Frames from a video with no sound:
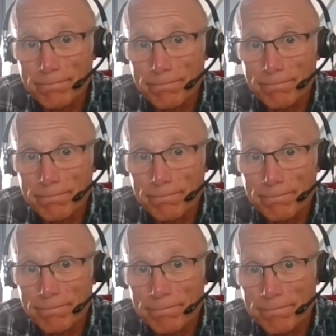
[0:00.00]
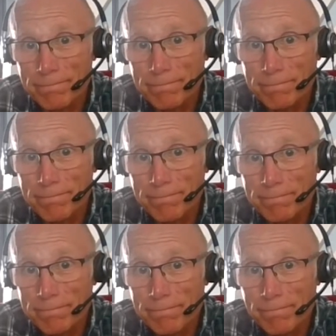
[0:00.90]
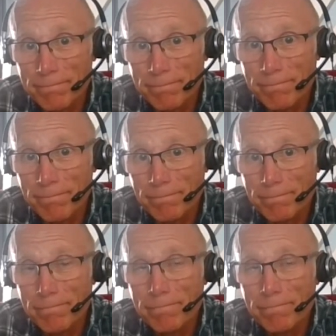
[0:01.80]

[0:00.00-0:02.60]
No words are spoken by the person on screen.